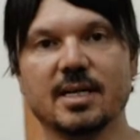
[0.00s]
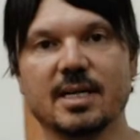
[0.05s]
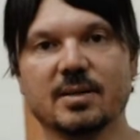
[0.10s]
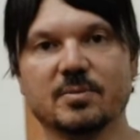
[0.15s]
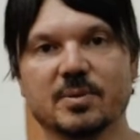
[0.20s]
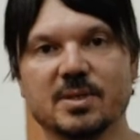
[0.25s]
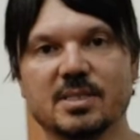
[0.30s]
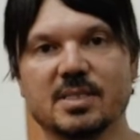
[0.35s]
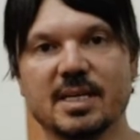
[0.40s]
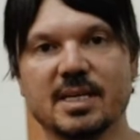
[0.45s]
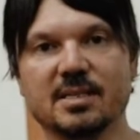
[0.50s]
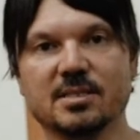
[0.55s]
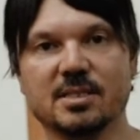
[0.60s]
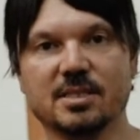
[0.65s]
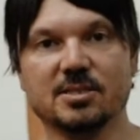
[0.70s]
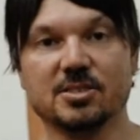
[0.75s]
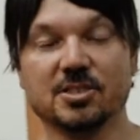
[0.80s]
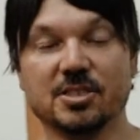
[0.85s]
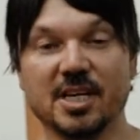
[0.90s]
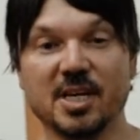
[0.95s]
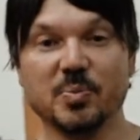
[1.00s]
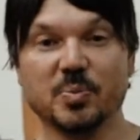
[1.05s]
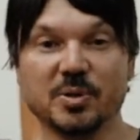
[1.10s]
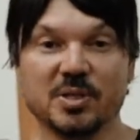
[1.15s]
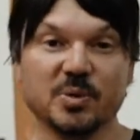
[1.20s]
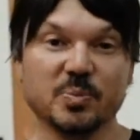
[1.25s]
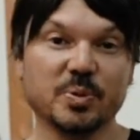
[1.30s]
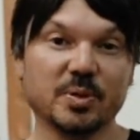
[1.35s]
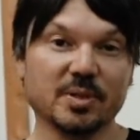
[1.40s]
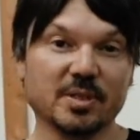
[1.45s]
and retains its shape
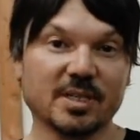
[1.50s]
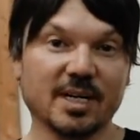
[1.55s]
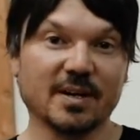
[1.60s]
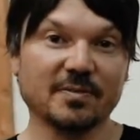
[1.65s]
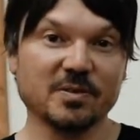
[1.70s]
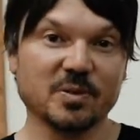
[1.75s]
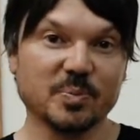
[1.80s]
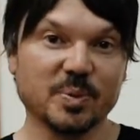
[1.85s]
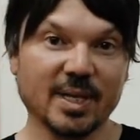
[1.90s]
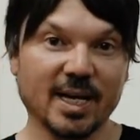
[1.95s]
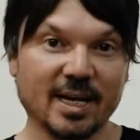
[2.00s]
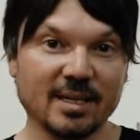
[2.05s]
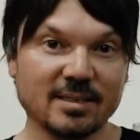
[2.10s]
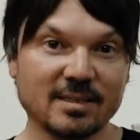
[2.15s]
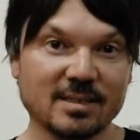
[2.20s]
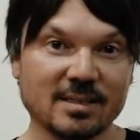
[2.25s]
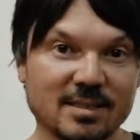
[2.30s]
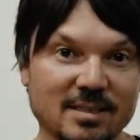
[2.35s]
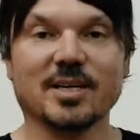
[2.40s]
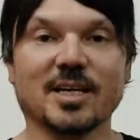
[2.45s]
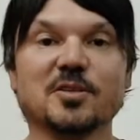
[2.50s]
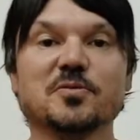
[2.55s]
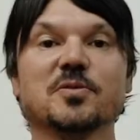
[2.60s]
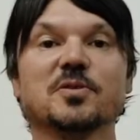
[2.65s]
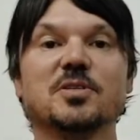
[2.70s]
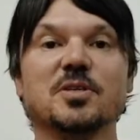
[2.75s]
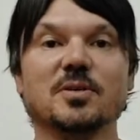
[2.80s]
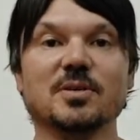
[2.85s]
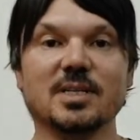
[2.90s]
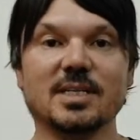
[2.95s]
when you pull it off the platen. Thanks
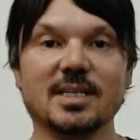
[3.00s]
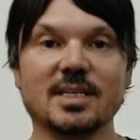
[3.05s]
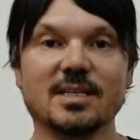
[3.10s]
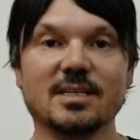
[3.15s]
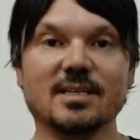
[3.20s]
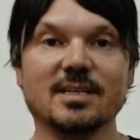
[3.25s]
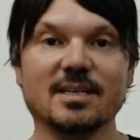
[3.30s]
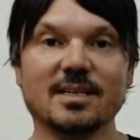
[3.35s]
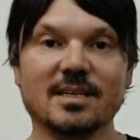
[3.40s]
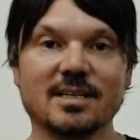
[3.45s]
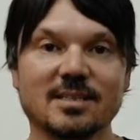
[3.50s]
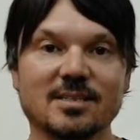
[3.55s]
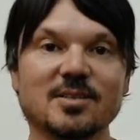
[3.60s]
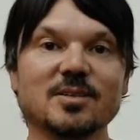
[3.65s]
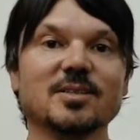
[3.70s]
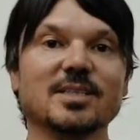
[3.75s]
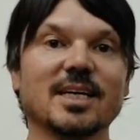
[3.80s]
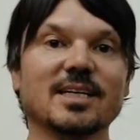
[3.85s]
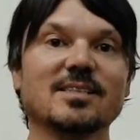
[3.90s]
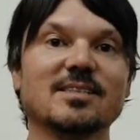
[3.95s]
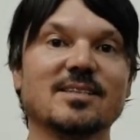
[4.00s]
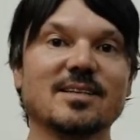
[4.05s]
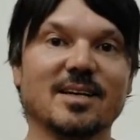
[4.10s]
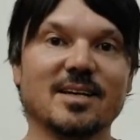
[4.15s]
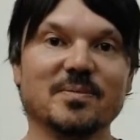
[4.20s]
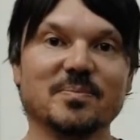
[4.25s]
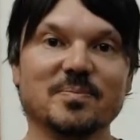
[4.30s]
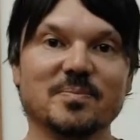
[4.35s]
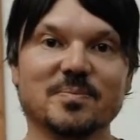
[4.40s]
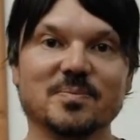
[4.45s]
for tuning in. Until next
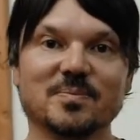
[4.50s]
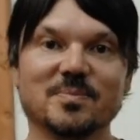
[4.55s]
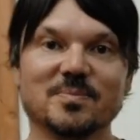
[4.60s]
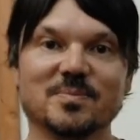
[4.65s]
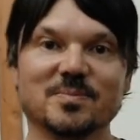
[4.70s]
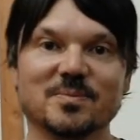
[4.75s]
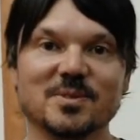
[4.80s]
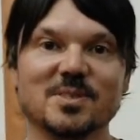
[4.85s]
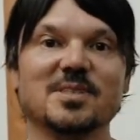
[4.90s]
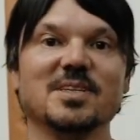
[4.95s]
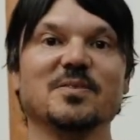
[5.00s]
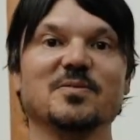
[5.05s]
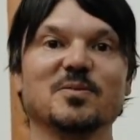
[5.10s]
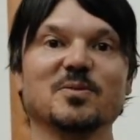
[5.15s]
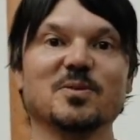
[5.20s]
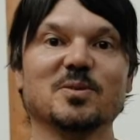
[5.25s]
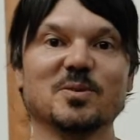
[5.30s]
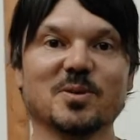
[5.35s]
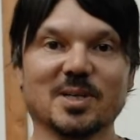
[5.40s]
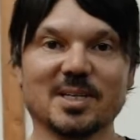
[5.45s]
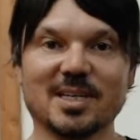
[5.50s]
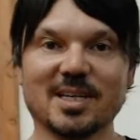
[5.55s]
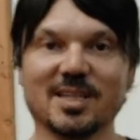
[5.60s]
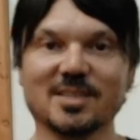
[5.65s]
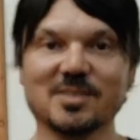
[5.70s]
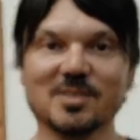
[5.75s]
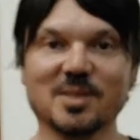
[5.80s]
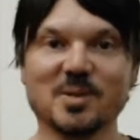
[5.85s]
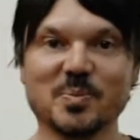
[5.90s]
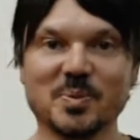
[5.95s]
time, Steven with
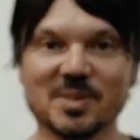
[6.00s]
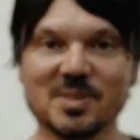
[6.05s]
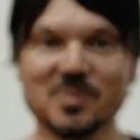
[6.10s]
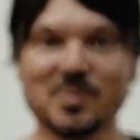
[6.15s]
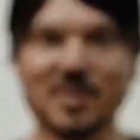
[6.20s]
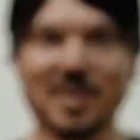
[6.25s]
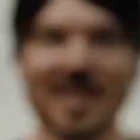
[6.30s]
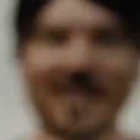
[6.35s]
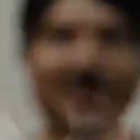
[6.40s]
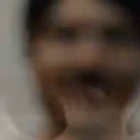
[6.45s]
NorCal Screen Print Supply.